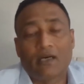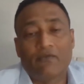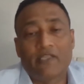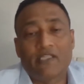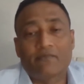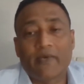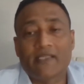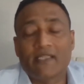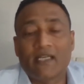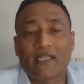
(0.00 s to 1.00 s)
which is
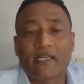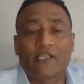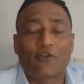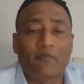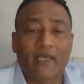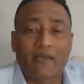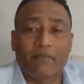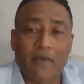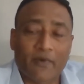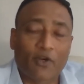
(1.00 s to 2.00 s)
basically that instead of bringing
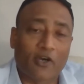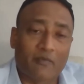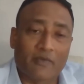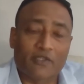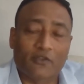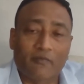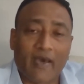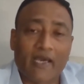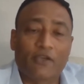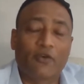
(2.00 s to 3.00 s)
paper documents to the
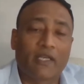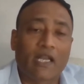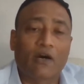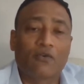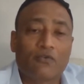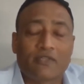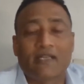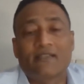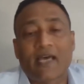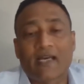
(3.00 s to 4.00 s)
bank, you can now
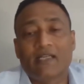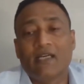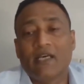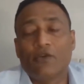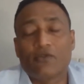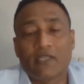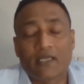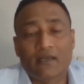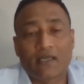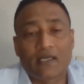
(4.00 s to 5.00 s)
transact
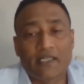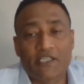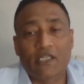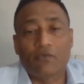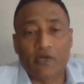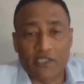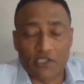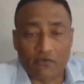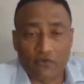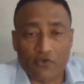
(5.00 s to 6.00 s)
using digital
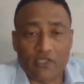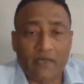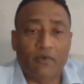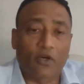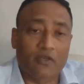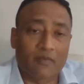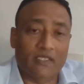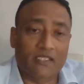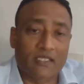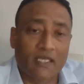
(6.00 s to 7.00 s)
versions of those same
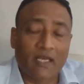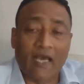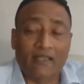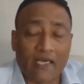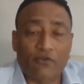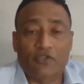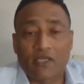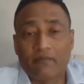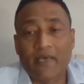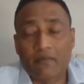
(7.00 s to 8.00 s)
documents. And that was
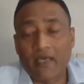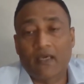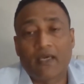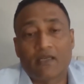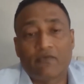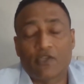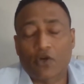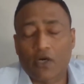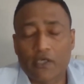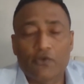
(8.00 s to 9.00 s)
a big hit. We
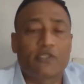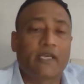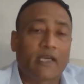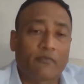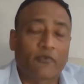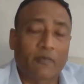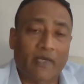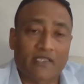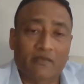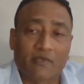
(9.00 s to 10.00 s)
saw a huge take up from
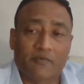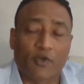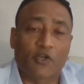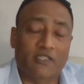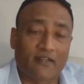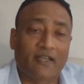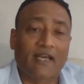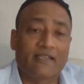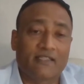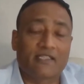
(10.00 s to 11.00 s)
customers because they
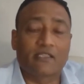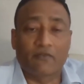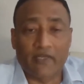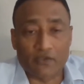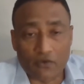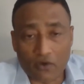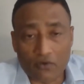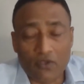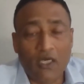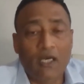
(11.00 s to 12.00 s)
realized this is the way to go.